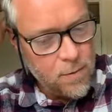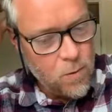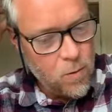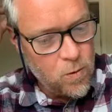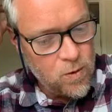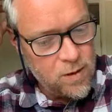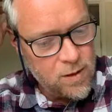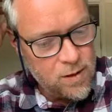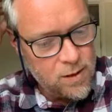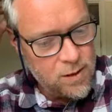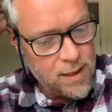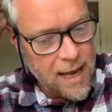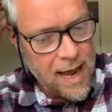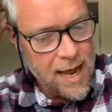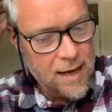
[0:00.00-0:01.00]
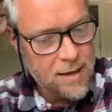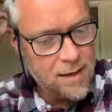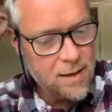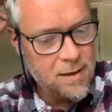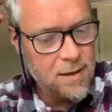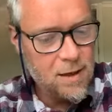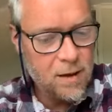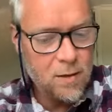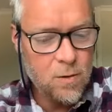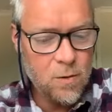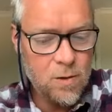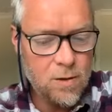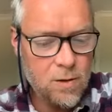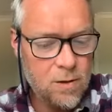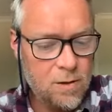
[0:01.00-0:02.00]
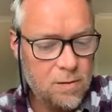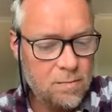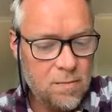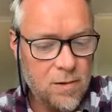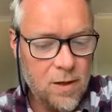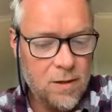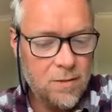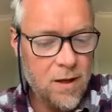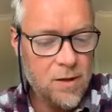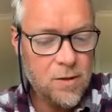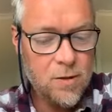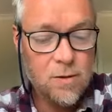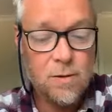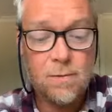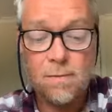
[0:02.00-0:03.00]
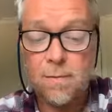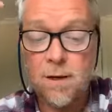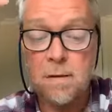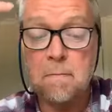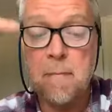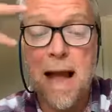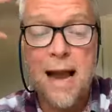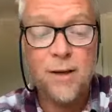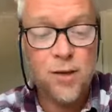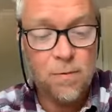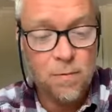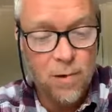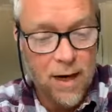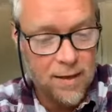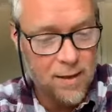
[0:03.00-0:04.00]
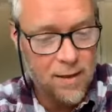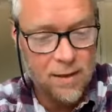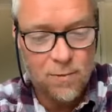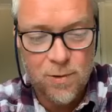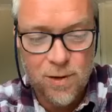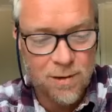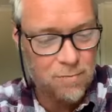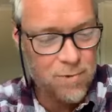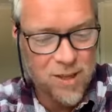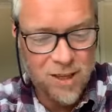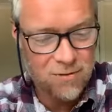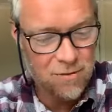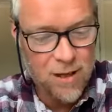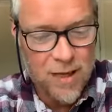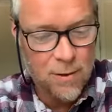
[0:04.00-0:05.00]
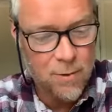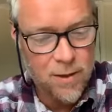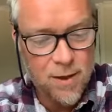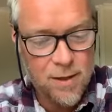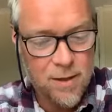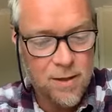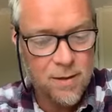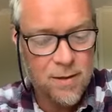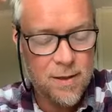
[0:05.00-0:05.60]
course and a course on universal compassion practice, which I really want to do.